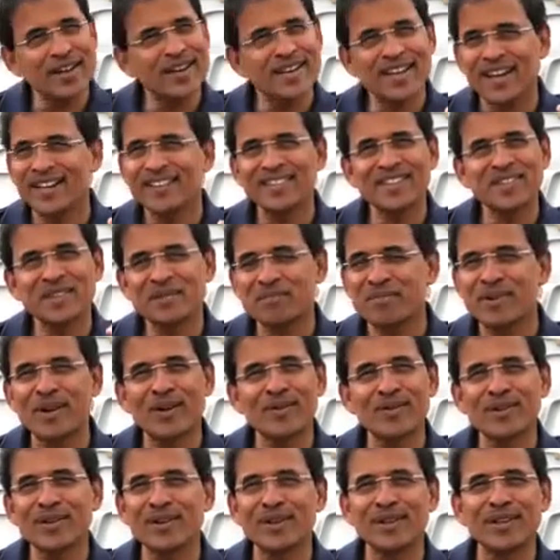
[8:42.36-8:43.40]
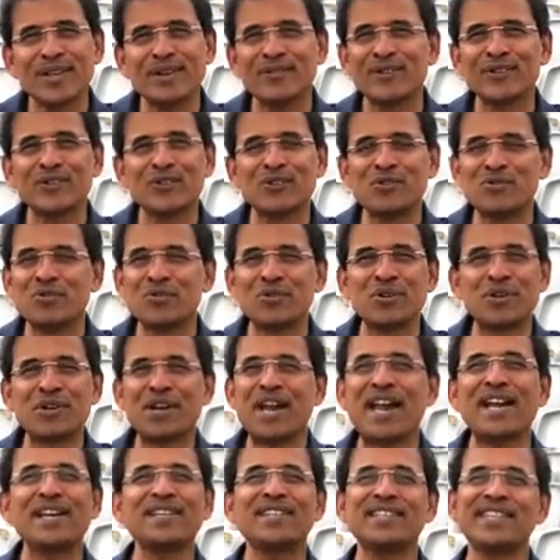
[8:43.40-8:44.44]
and dance about it. There was no
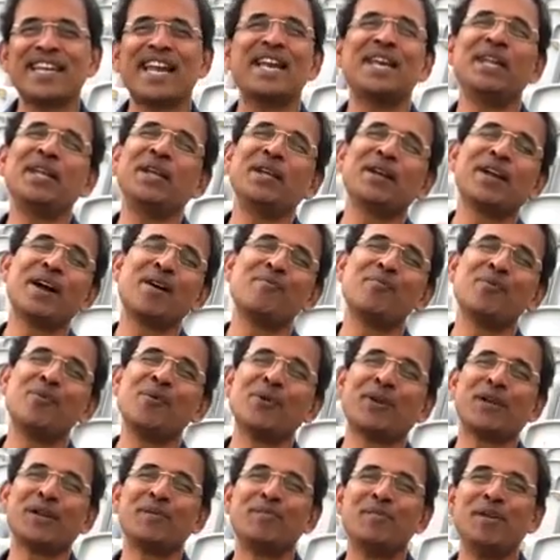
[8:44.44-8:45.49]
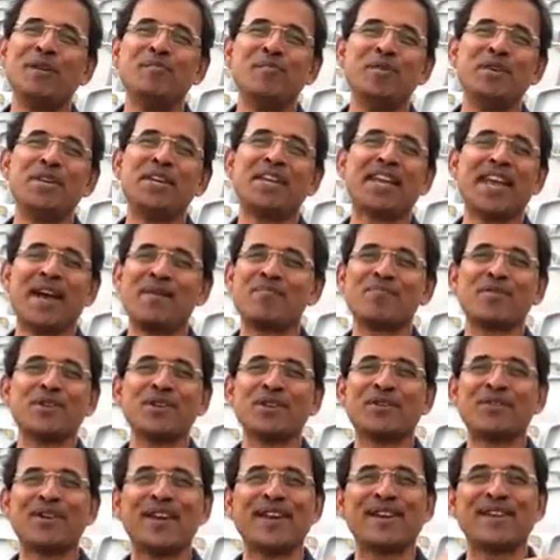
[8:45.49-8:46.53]
grandstanding, come look at me
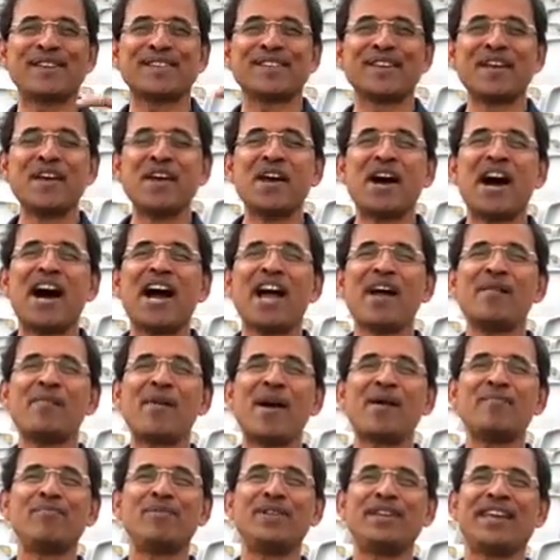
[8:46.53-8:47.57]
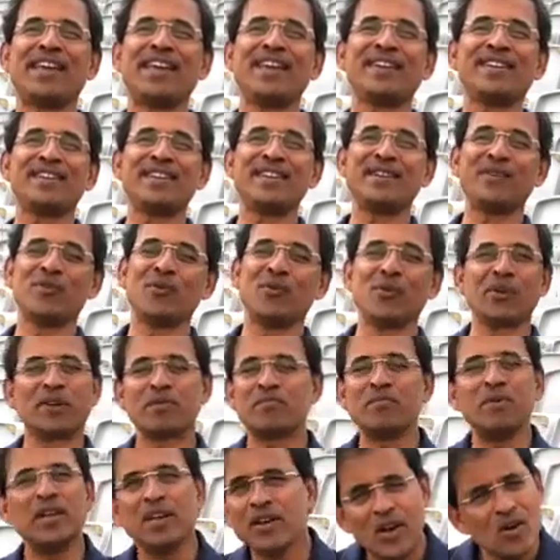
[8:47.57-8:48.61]
captain greatest, I am abdicating, look
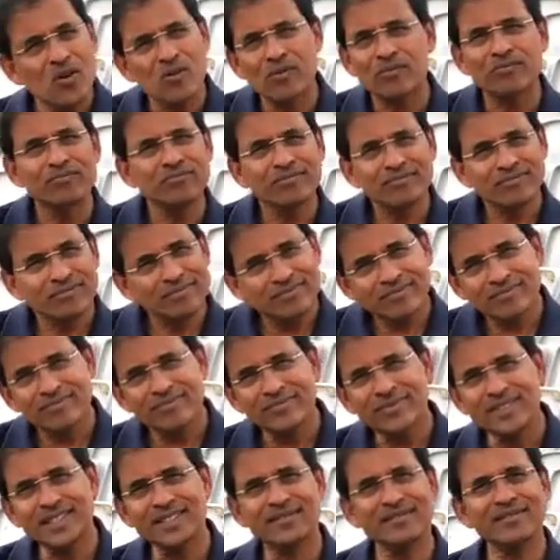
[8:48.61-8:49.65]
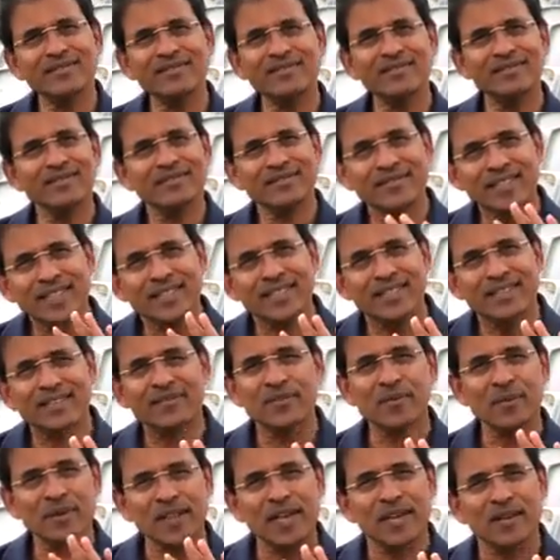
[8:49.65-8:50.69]
at me. No, just that's it
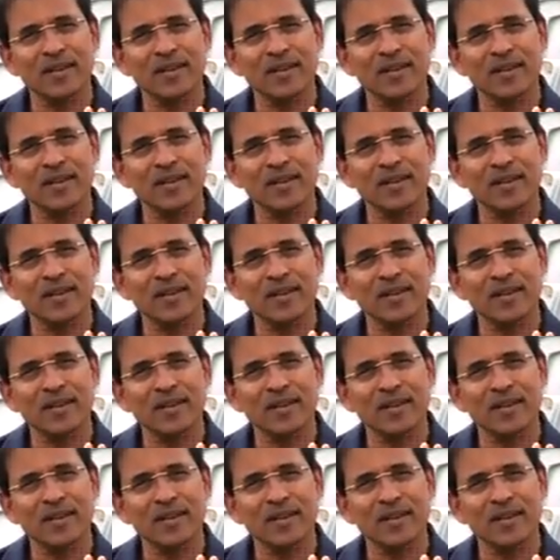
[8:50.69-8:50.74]
for me,